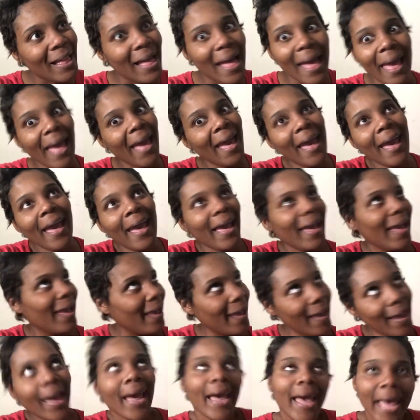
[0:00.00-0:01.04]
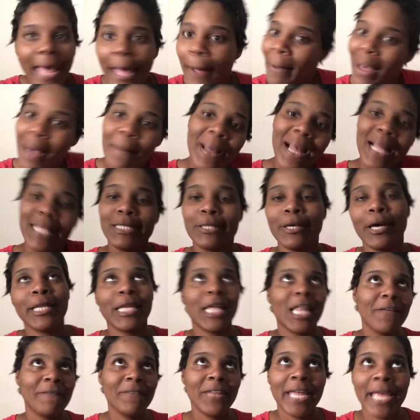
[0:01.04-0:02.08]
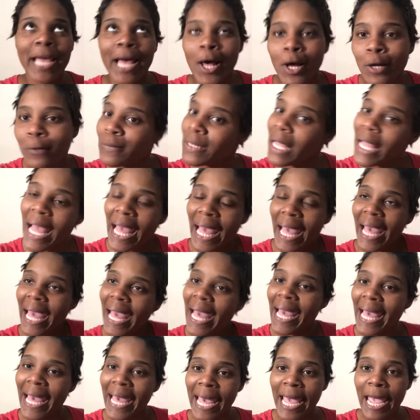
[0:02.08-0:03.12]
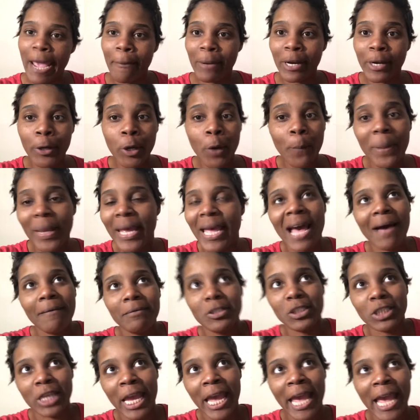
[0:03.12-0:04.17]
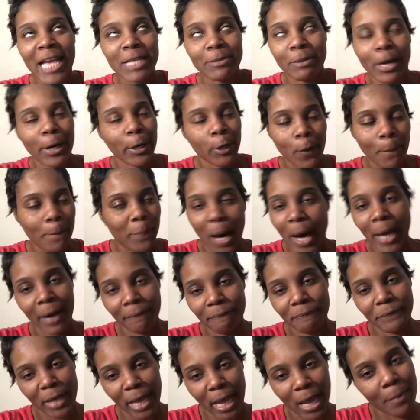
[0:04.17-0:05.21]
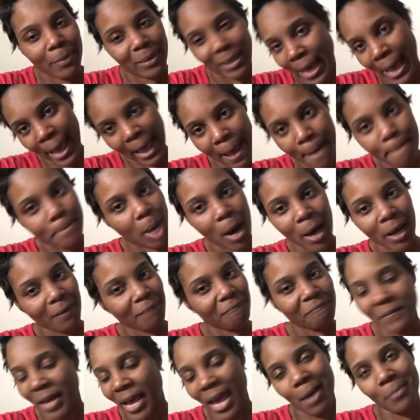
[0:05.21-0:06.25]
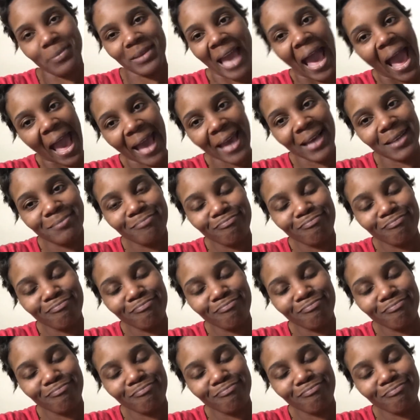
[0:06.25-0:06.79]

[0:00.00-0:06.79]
Hey, hey, welcome back to another video. Hey, hey, what to do, PFGs? What to do, party fam gang, party fam gang.